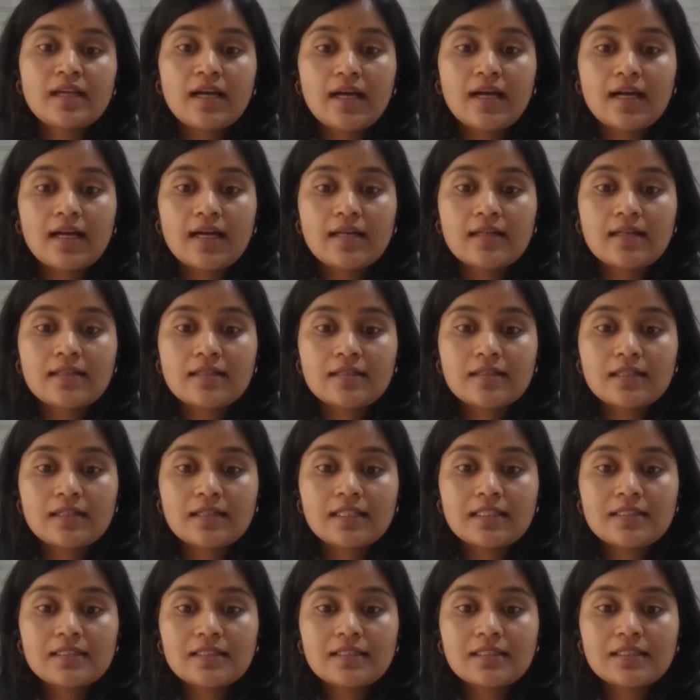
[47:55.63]
and
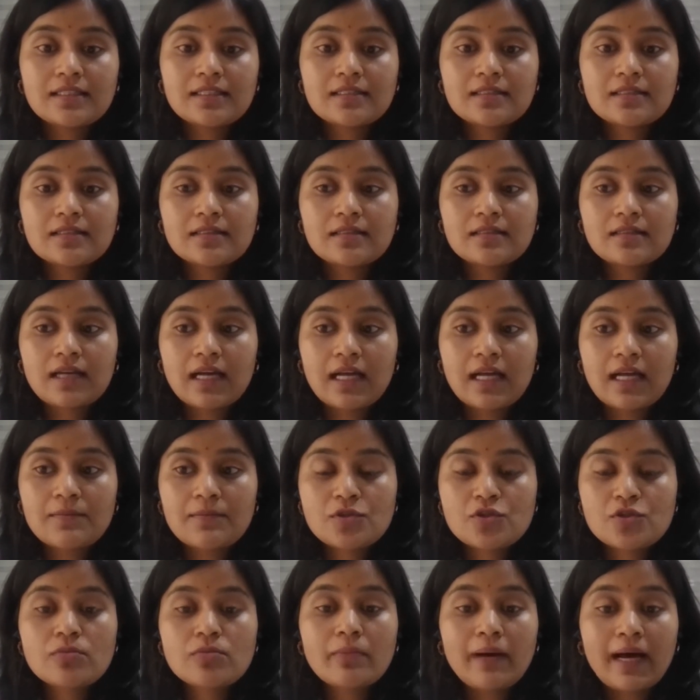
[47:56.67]
it
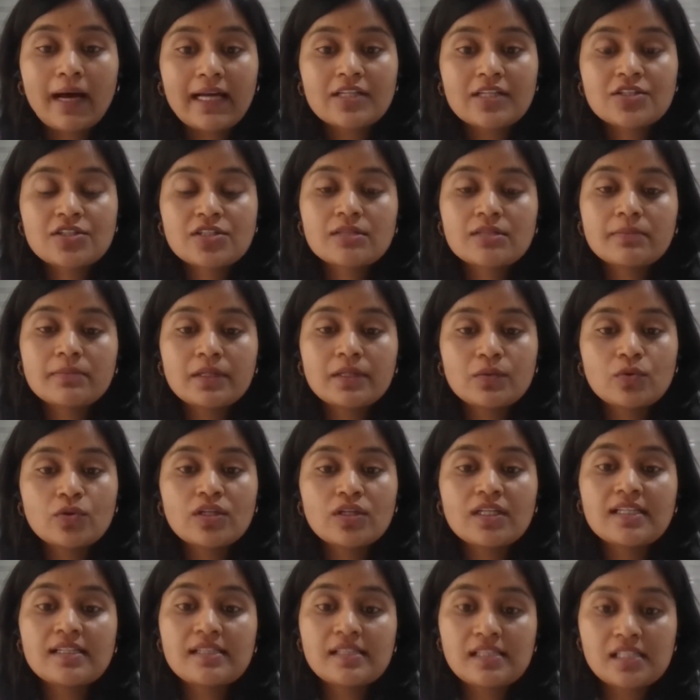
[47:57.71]
helps to manage the
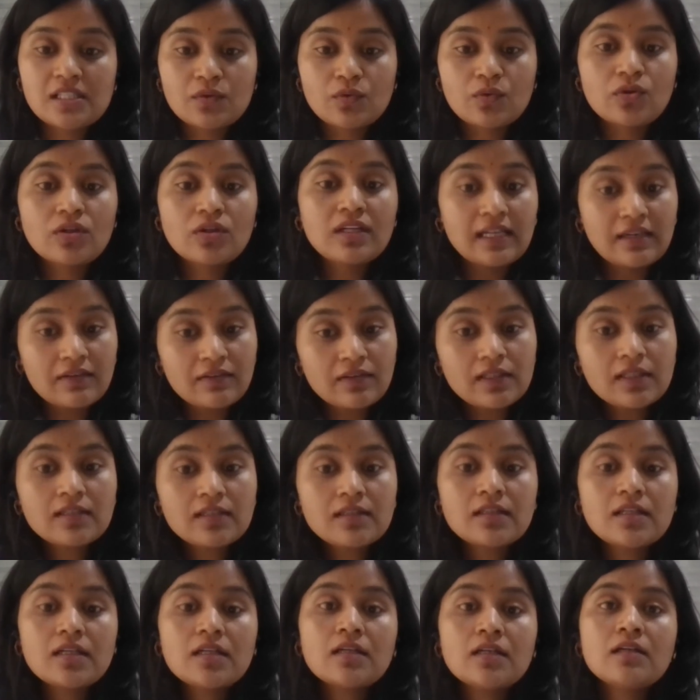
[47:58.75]
BOD and COD level
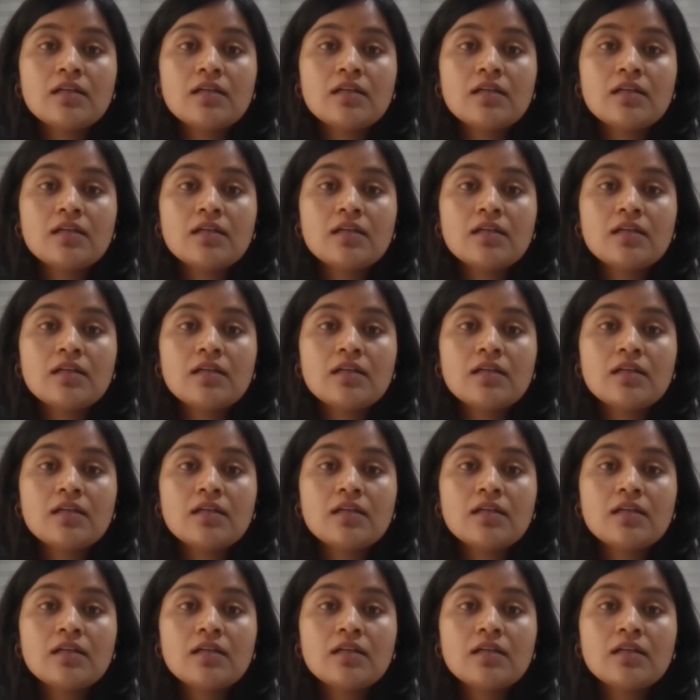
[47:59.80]
in